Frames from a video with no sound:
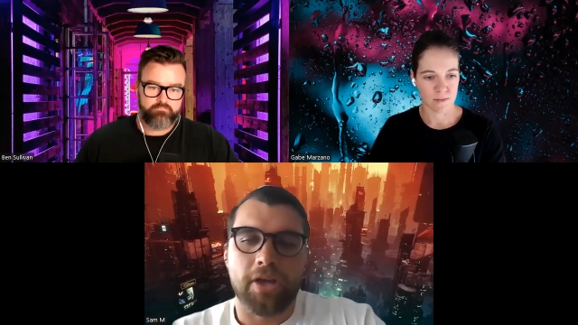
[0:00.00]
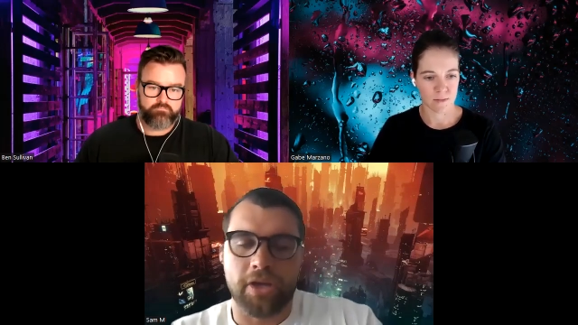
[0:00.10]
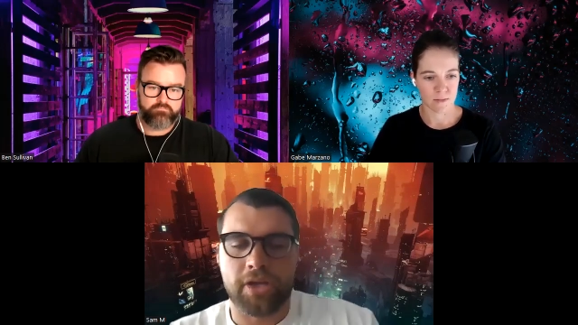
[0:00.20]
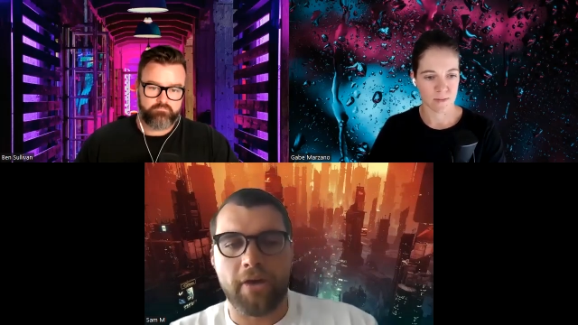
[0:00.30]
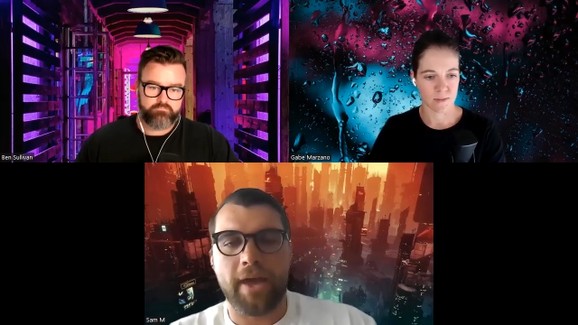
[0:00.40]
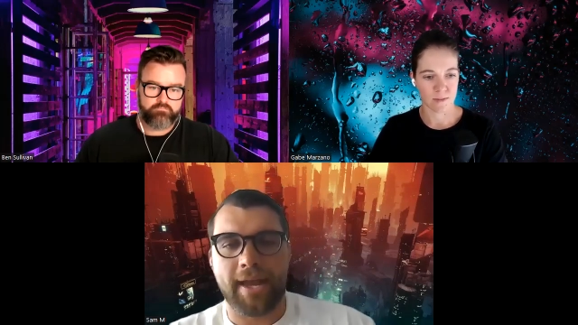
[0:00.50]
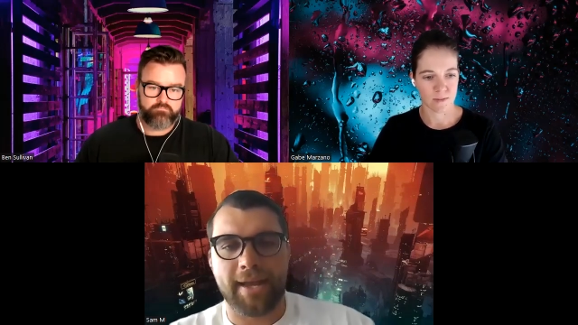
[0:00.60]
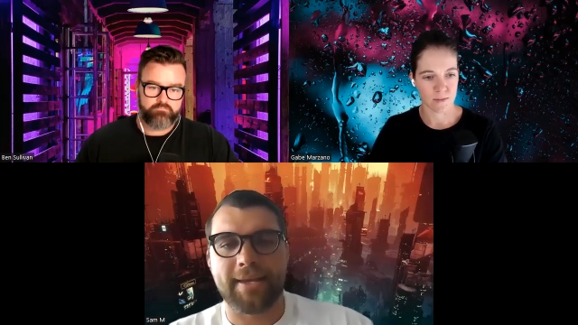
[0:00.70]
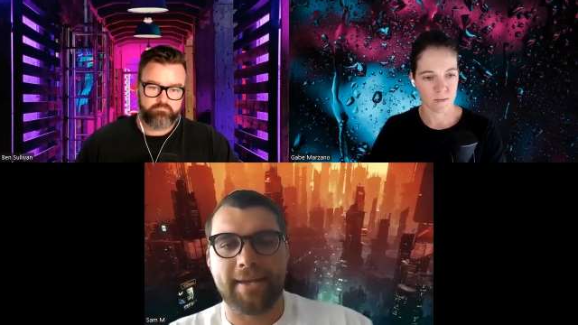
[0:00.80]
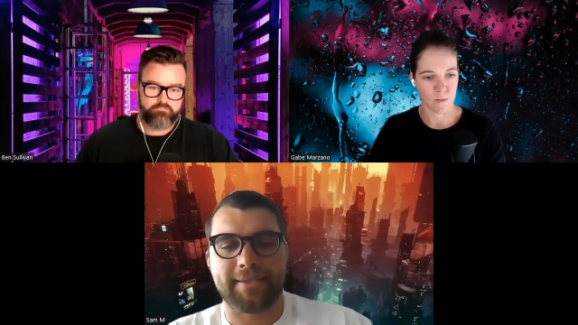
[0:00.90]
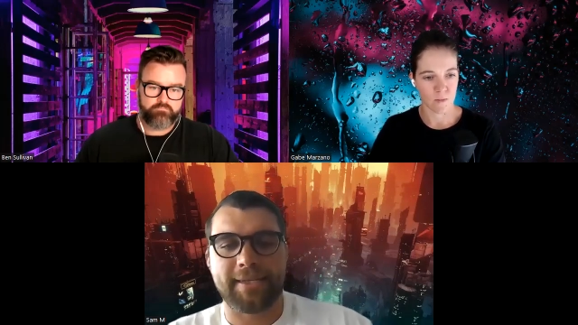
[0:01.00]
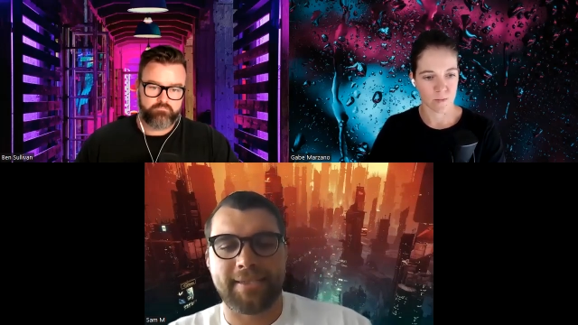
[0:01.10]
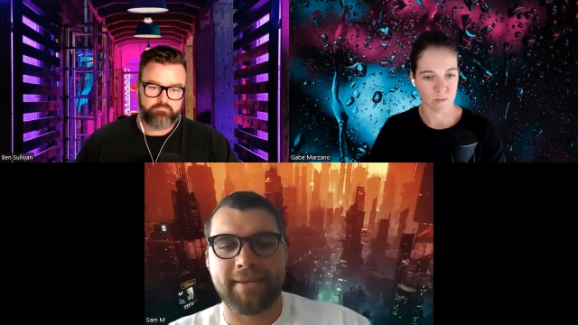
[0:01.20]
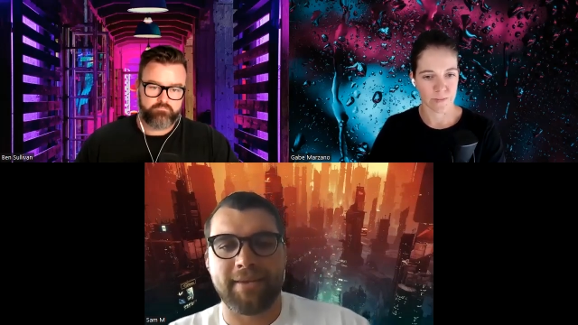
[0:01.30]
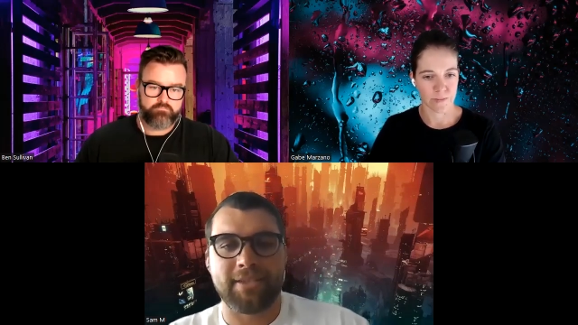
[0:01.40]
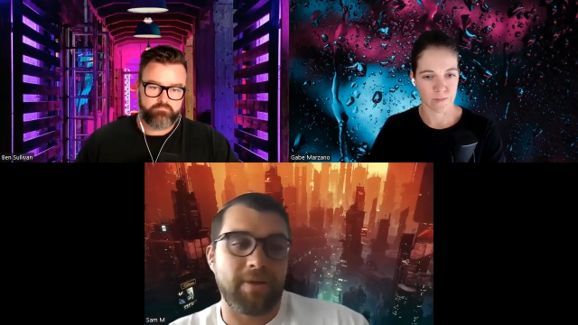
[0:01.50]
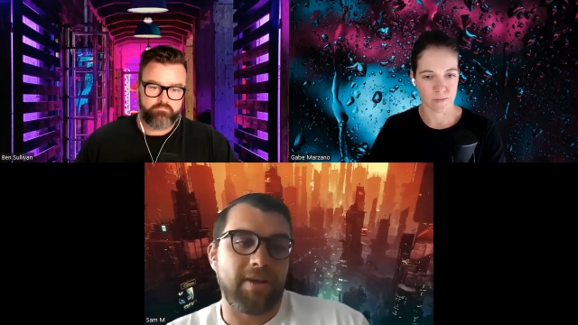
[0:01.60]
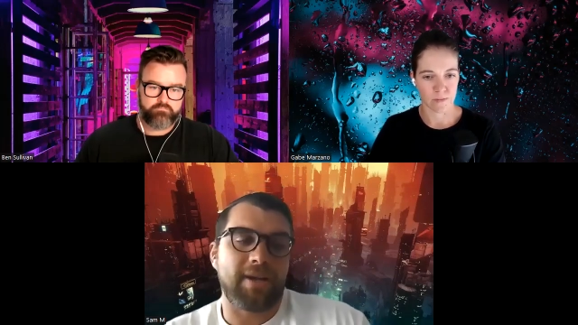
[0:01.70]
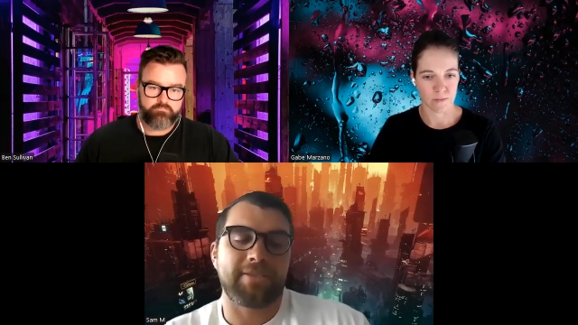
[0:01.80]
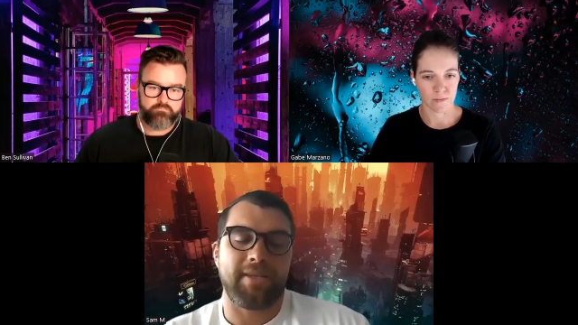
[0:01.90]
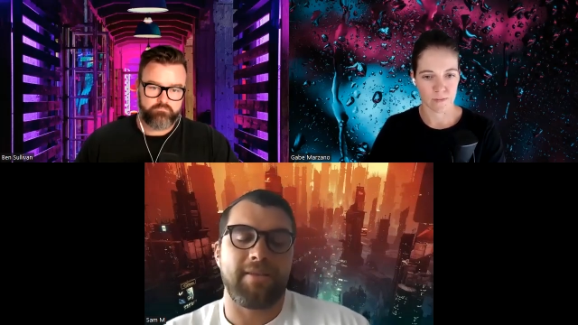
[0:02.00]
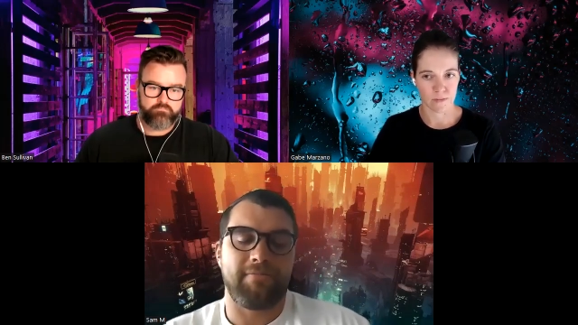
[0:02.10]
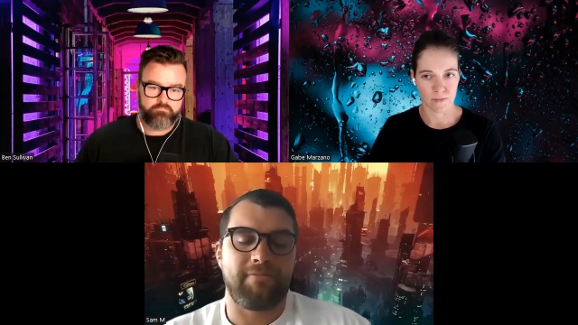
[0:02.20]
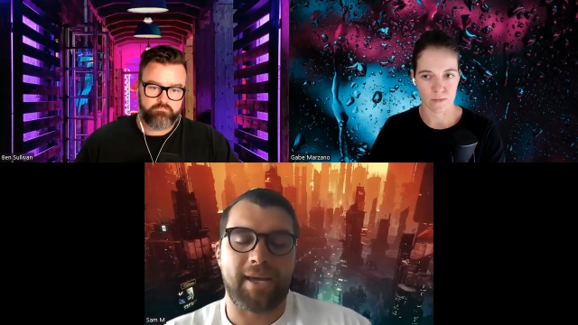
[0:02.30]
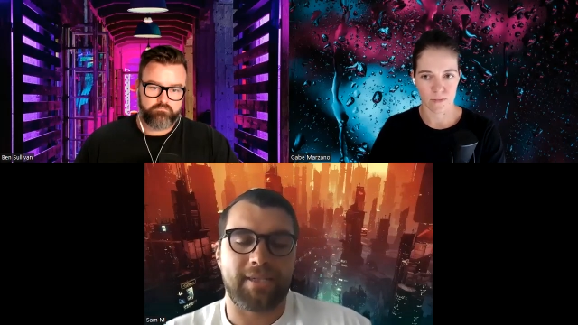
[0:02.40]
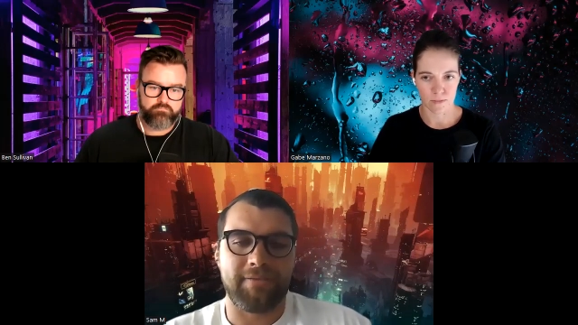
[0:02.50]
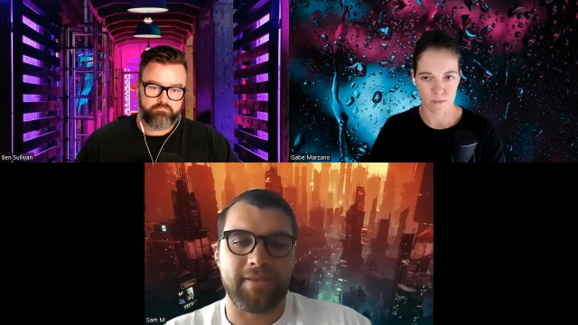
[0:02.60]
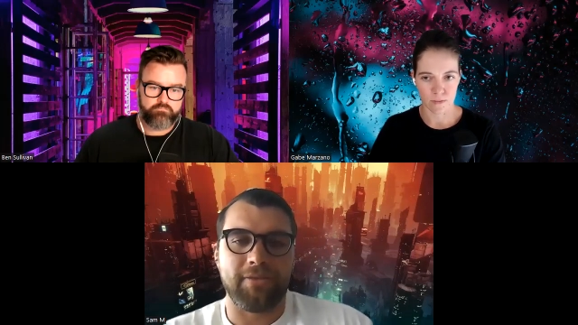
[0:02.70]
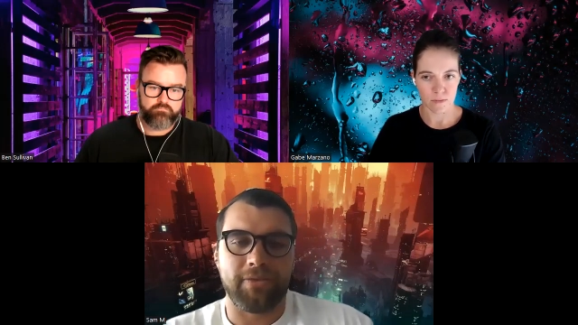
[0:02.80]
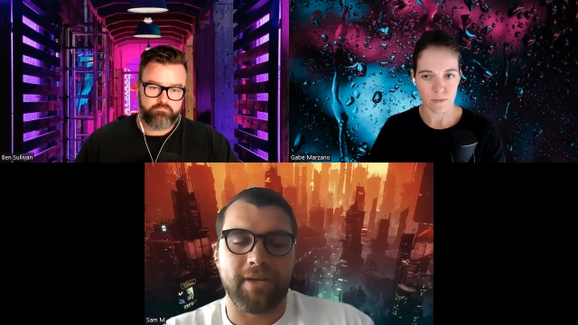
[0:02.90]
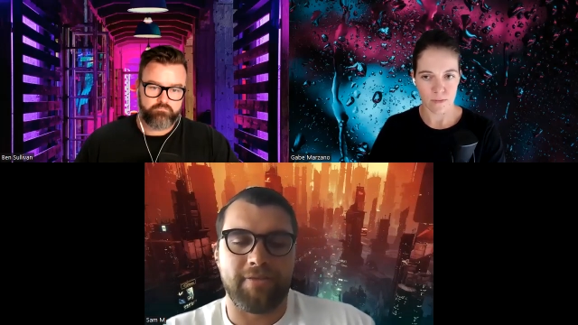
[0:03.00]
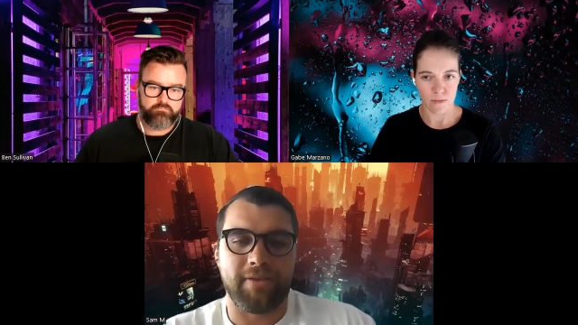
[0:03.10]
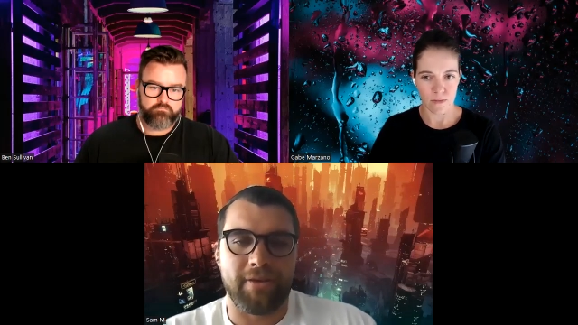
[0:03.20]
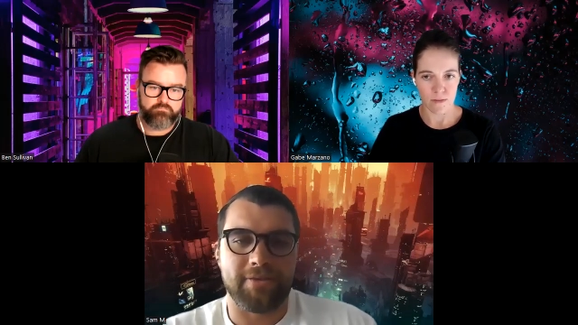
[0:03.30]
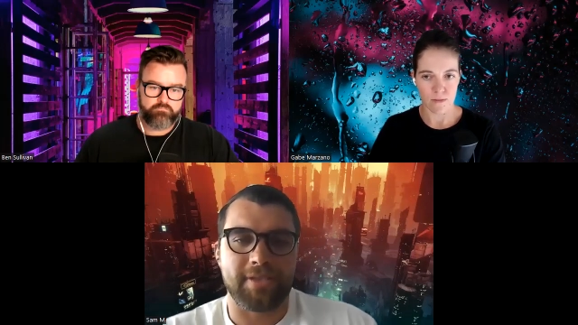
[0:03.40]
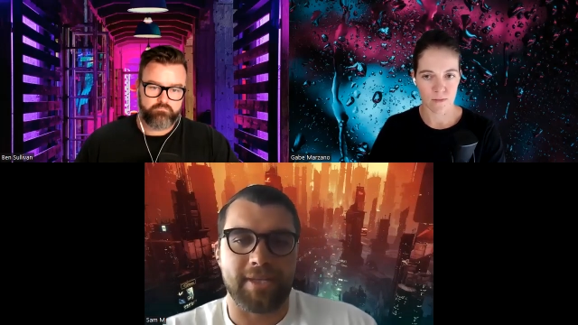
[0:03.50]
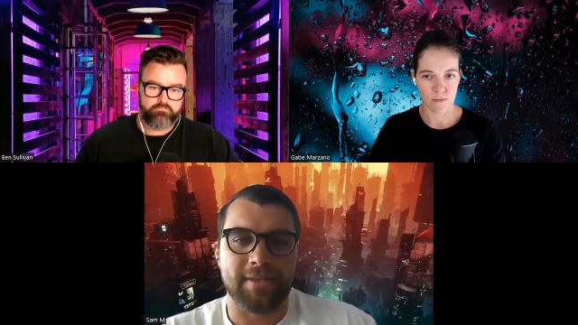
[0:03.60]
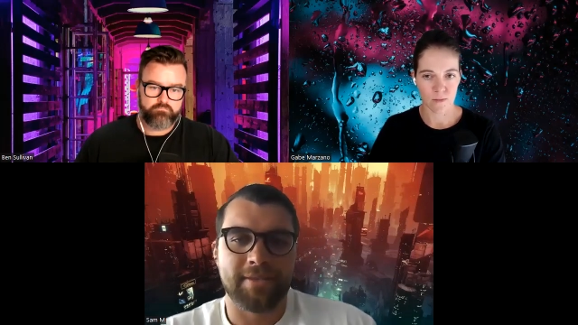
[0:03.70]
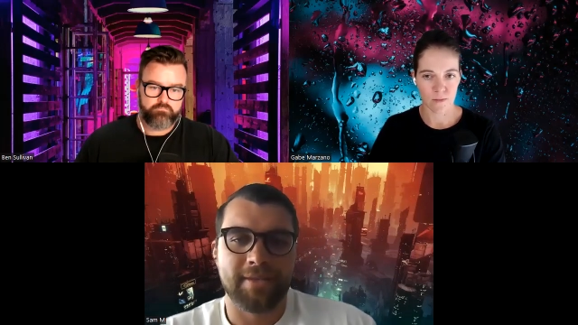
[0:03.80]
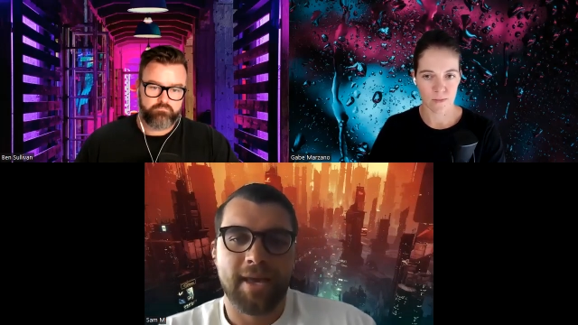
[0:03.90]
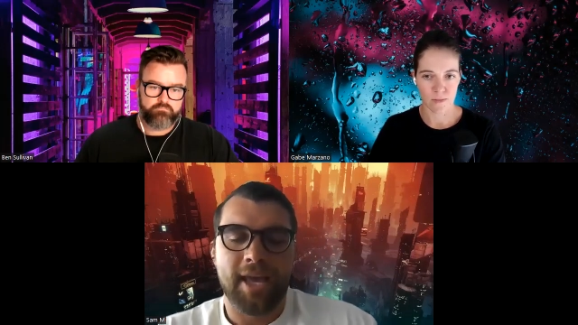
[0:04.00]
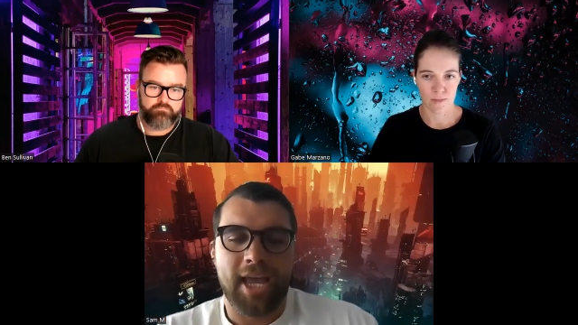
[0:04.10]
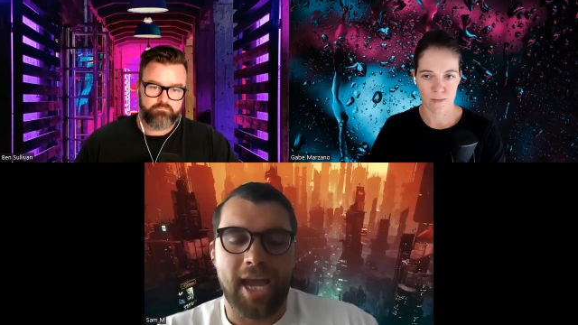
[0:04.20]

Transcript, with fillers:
Speaker 1: You go out and conduct activities where you're actually actively looking for those things